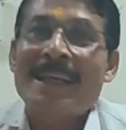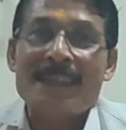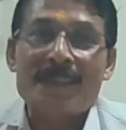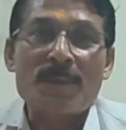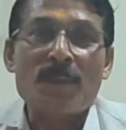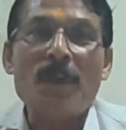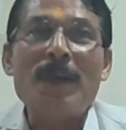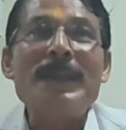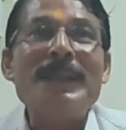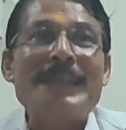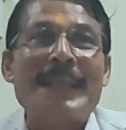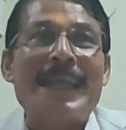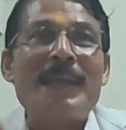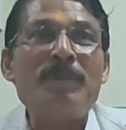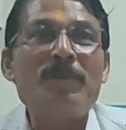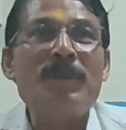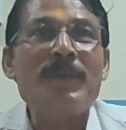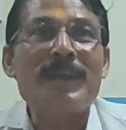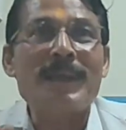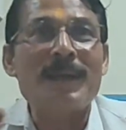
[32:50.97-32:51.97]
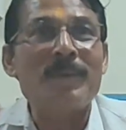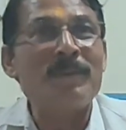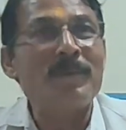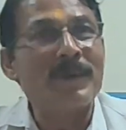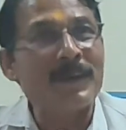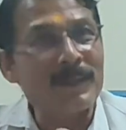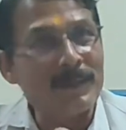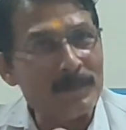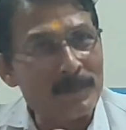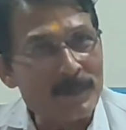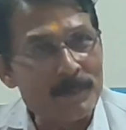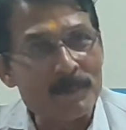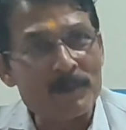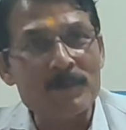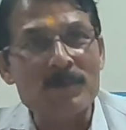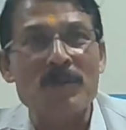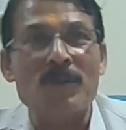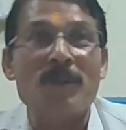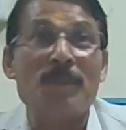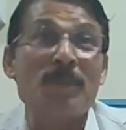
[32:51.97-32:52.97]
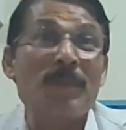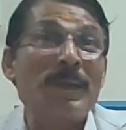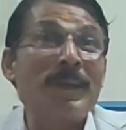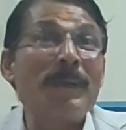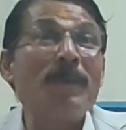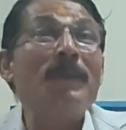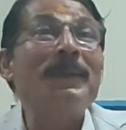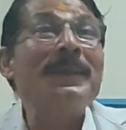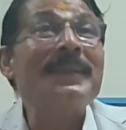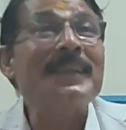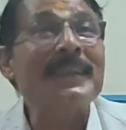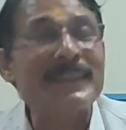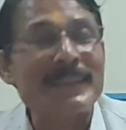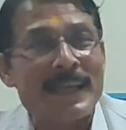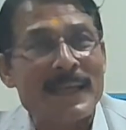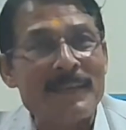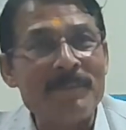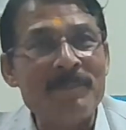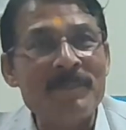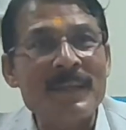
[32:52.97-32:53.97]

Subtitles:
So one time will come when you have to stop. And what is the time?